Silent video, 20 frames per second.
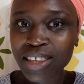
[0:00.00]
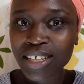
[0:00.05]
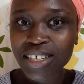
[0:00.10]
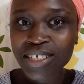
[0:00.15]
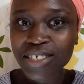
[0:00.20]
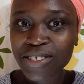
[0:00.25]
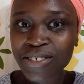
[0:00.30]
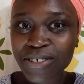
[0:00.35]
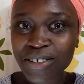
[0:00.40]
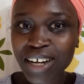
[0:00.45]

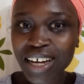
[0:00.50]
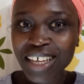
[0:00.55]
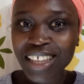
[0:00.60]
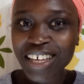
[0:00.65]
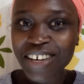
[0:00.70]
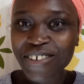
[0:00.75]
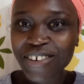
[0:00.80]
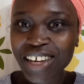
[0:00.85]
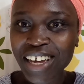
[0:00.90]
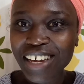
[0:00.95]
There's no
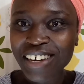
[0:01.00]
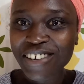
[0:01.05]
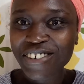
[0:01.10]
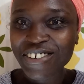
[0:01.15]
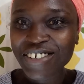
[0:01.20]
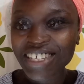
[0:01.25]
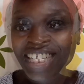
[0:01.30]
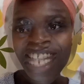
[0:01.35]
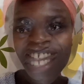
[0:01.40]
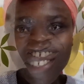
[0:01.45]
other way
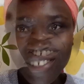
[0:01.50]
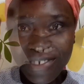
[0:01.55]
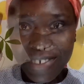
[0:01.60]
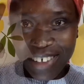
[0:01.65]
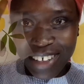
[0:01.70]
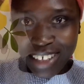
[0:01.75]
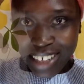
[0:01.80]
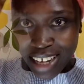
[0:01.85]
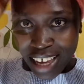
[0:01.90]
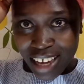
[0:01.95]
around it. First
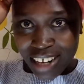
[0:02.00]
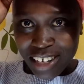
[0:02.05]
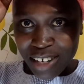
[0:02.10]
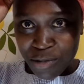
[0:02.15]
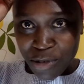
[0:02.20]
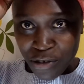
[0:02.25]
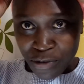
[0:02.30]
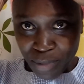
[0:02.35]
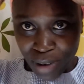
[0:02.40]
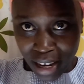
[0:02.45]
of all, I
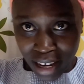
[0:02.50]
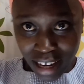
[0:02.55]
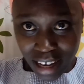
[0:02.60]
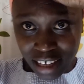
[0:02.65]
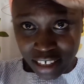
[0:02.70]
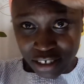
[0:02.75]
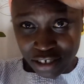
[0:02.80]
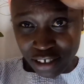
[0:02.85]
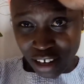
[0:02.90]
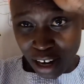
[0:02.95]
remove my
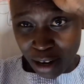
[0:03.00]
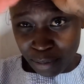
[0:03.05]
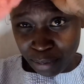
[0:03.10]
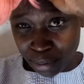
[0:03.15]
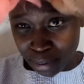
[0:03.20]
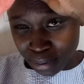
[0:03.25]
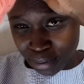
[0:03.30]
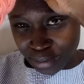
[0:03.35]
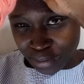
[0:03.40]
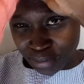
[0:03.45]
head
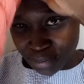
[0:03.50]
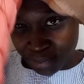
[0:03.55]
wrap.